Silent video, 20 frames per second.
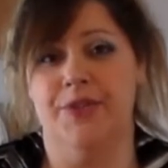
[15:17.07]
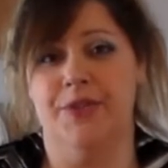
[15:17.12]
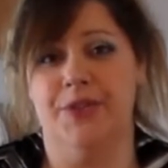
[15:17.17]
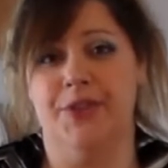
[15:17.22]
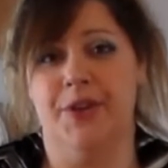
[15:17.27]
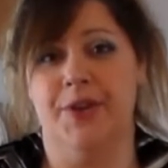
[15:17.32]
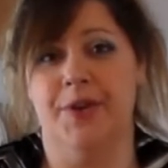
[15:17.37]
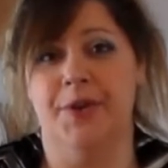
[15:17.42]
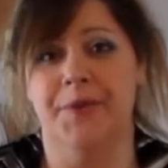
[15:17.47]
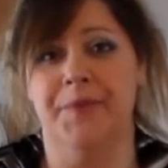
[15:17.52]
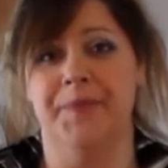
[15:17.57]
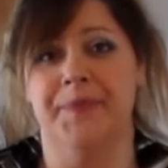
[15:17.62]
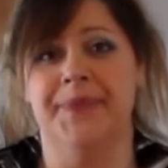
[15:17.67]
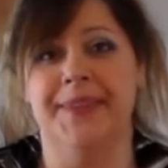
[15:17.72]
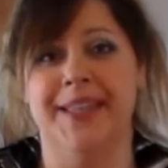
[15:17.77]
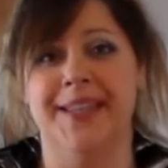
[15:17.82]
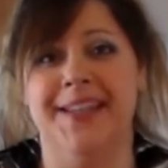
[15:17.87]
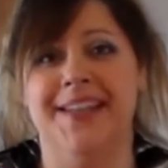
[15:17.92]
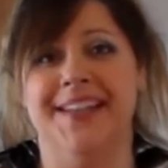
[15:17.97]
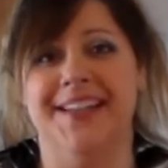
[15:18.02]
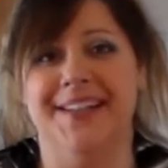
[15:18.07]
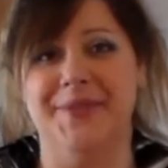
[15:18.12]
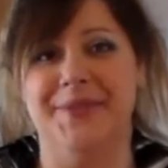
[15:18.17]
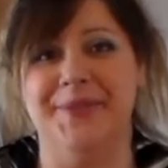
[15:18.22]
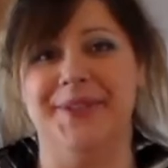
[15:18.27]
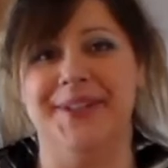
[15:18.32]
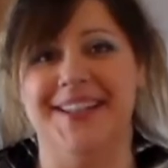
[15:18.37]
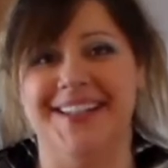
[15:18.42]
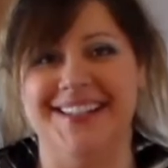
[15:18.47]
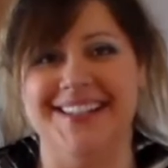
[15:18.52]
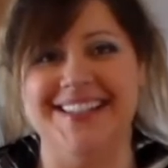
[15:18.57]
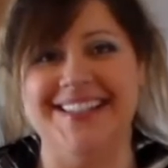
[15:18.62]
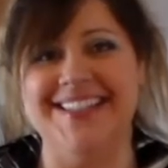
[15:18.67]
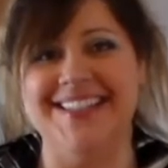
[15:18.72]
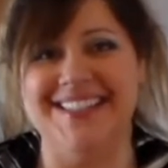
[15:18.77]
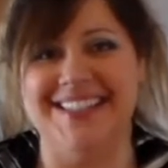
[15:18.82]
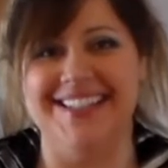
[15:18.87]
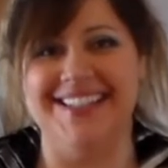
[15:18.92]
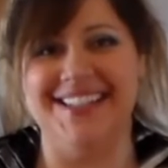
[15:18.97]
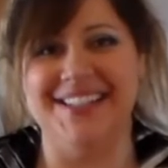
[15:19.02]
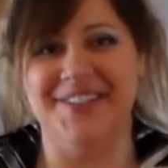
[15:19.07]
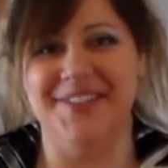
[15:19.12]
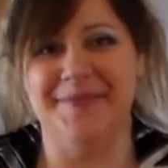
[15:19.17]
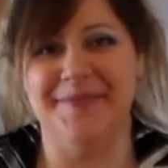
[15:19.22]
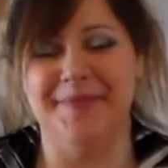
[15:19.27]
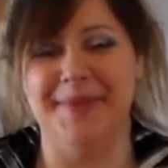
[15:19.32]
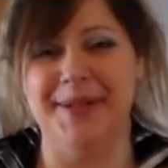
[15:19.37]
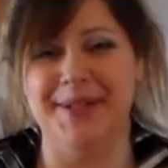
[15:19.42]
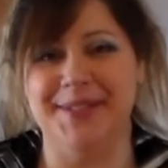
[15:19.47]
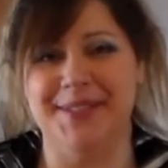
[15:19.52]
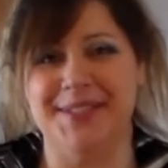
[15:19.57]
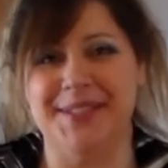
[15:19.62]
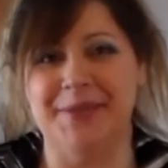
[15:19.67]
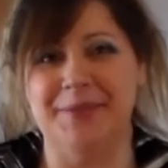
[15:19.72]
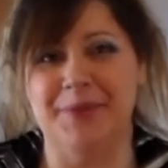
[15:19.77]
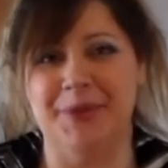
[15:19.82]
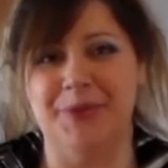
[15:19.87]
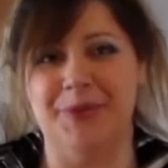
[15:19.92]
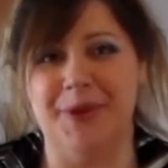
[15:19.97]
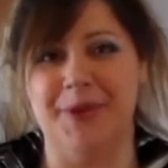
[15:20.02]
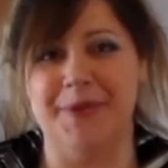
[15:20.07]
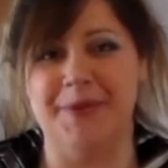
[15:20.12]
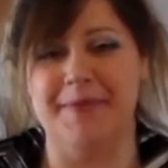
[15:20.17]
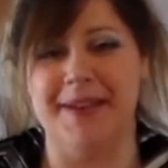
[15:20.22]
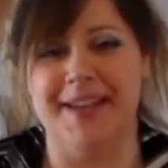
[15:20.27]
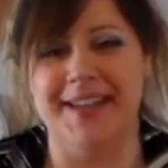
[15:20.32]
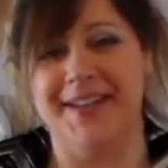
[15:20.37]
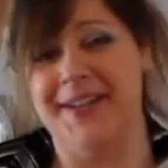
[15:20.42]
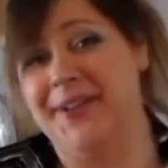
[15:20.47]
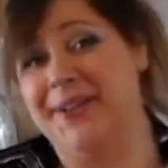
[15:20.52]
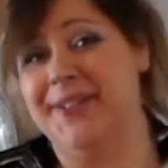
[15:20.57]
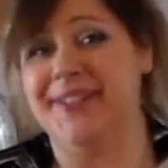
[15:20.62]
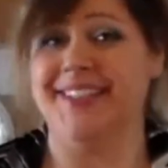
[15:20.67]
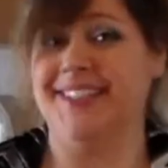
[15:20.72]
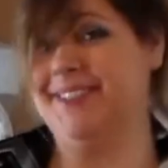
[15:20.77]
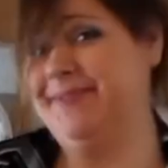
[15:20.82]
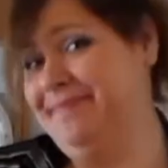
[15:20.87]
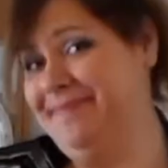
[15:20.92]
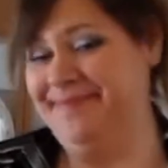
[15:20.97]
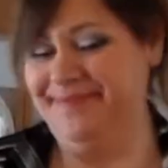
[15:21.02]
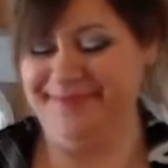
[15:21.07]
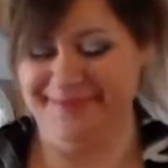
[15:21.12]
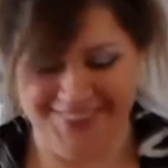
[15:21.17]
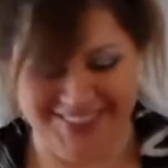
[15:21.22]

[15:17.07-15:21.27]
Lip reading: So we're gonna see if parsley will grow in my garden.